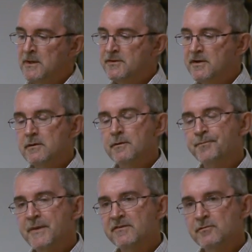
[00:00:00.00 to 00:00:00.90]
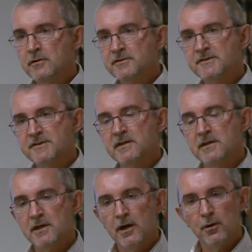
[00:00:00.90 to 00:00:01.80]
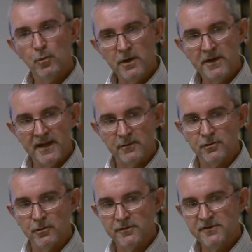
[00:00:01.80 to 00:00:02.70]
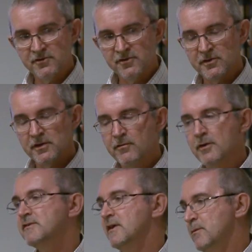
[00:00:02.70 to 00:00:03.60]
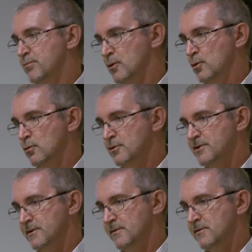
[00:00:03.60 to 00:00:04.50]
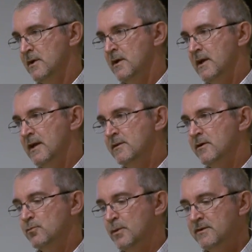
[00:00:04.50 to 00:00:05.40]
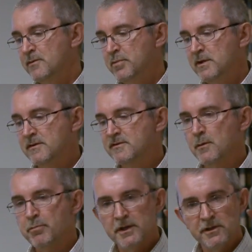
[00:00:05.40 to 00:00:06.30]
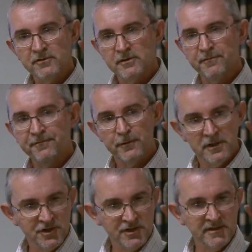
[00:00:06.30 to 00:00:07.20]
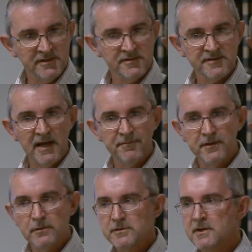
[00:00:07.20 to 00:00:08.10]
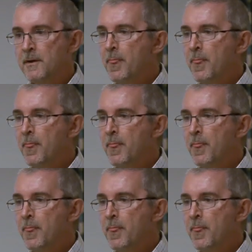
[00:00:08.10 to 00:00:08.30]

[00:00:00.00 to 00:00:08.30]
So it's not to say that you can't work outdoors, it's just that you've got to take precautions in those winter periods. So by using a fully sheeted scaffold,